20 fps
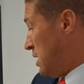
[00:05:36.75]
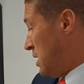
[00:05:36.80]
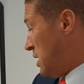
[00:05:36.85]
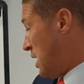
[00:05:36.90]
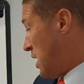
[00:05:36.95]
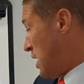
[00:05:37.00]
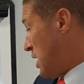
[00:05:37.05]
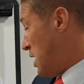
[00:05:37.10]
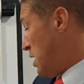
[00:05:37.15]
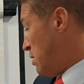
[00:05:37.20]

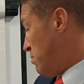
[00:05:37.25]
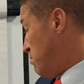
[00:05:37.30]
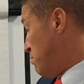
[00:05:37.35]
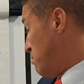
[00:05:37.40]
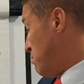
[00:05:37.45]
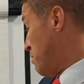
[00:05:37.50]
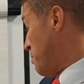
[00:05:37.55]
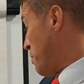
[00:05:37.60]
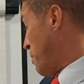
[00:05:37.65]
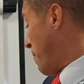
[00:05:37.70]

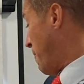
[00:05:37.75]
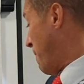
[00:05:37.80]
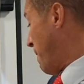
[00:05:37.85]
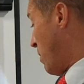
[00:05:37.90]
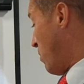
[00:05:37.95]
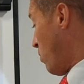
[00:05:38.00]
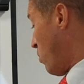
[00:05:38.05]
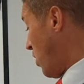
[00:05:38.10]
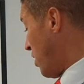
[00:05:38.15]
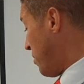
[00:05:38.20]
Um,
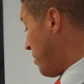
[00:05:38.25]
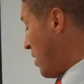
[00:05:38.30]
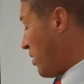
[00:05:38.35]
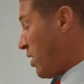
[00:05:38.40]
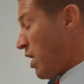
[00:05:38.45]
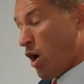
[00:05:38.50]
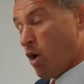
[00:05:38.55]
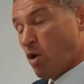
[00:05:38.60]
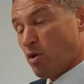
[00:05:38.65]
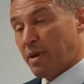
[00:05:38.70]
and what about
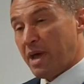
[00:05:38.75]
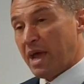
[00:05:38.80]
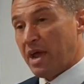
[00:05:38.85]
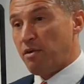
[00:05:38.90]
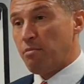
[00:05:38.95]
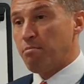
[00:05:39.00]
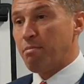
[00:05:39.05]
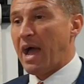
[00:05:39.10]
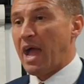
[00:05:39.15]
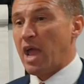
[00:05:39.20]
load
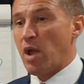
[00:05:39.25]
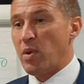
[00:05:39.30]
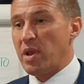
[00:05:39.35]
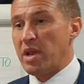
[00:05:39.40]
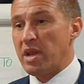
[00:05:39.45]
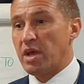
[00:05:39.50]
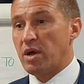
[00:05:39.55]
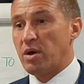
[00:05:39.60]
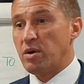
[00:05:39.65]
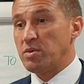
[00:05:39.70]
bearing bay
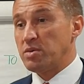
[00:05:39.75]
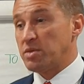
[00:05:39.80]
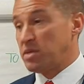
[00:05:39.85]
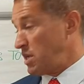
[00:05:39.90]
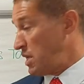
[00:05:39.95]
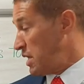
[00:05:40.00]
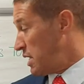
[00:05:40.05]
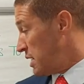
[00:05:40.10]
windows?